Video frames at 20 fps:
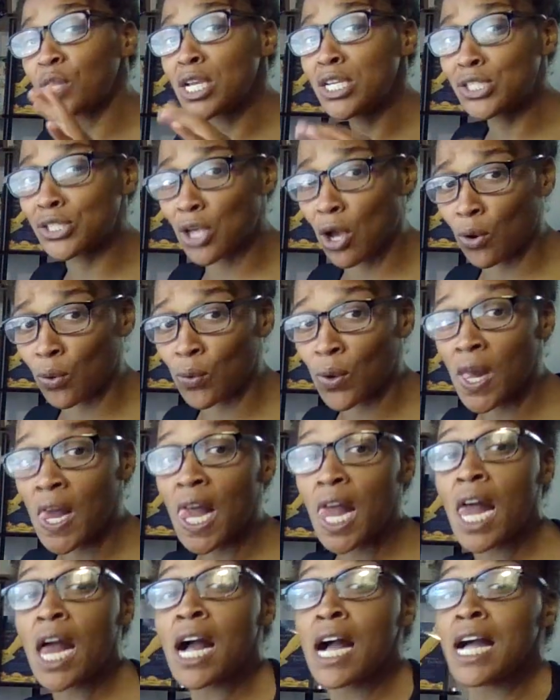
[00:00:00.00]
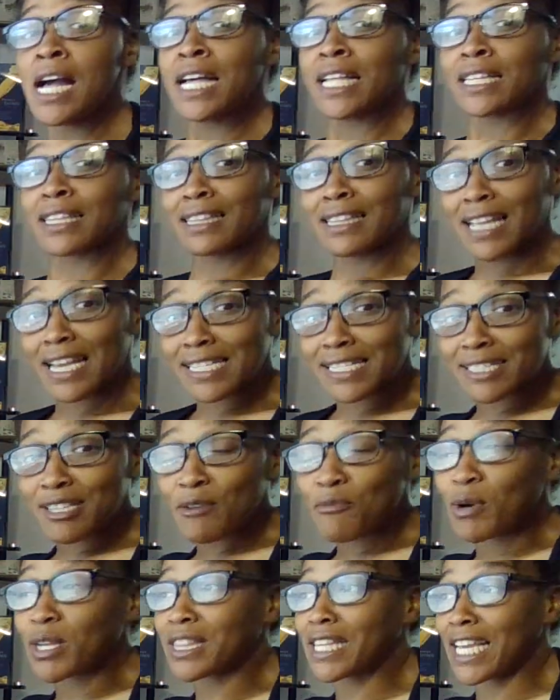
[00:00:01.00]
So let's
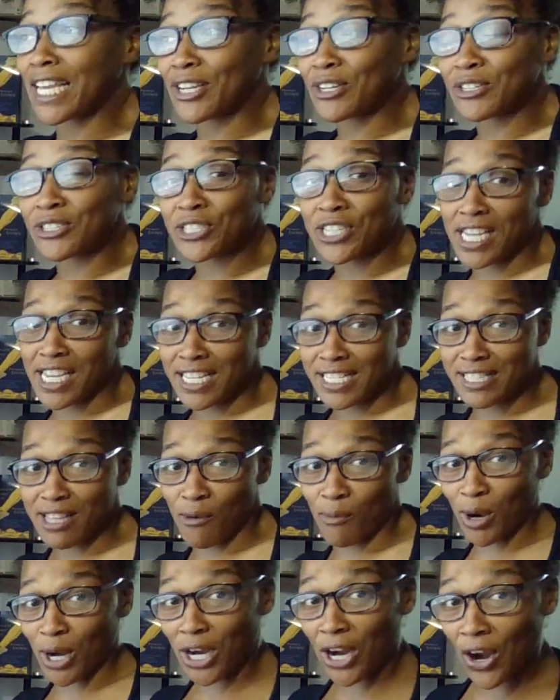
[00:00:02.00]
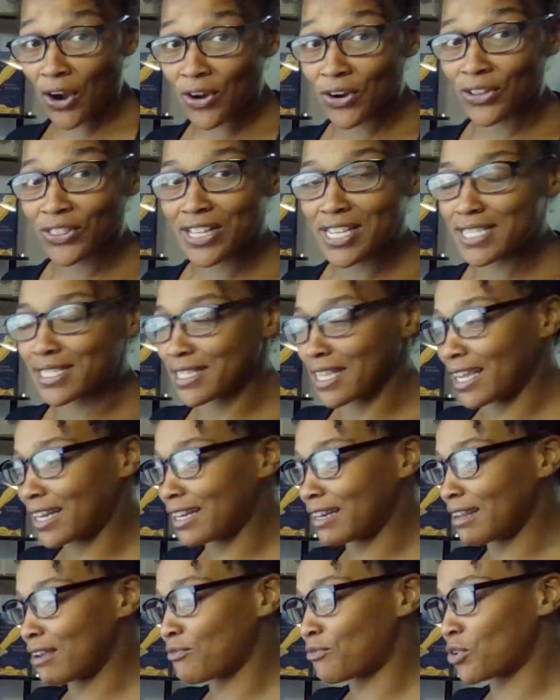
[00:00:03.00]
see what the energy is that we're currently
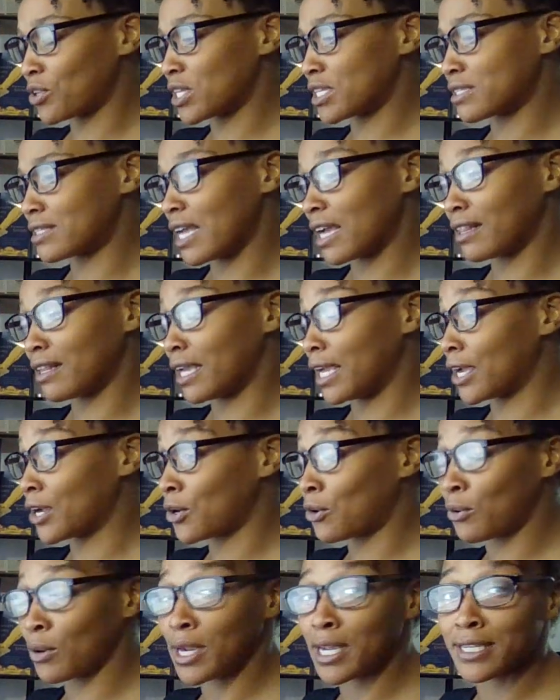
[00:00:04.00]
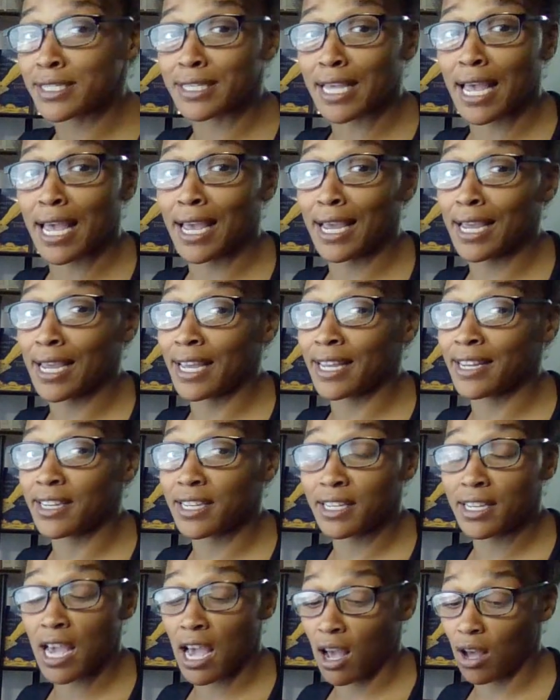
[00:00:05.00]
standing in for this daily increase. And
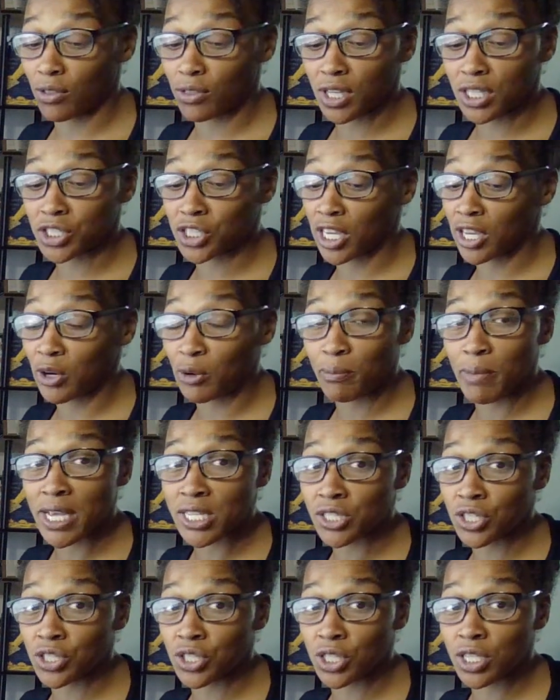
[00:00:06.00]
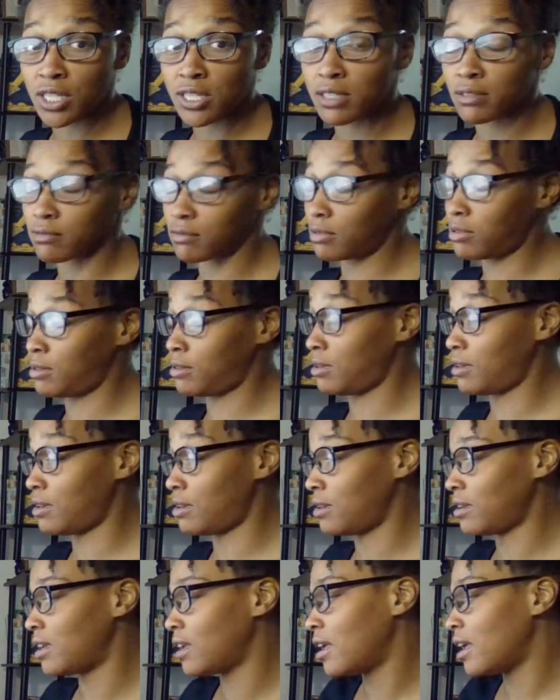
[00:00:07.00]
y'all, the channel messages.
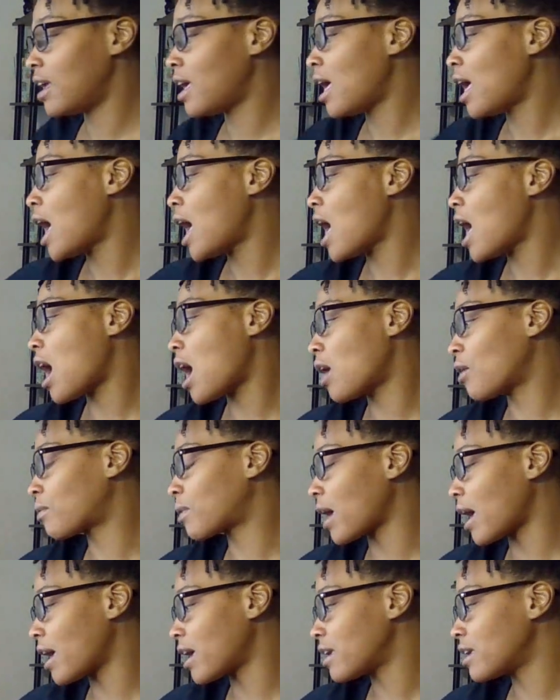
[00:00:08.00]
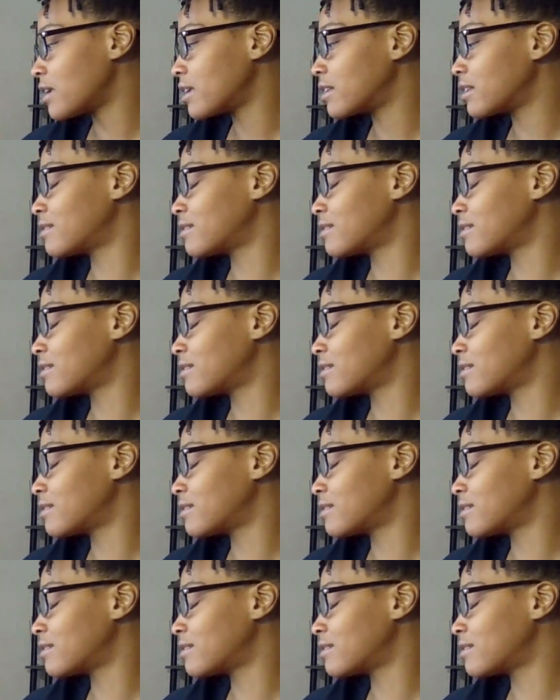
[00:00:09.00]
Okay.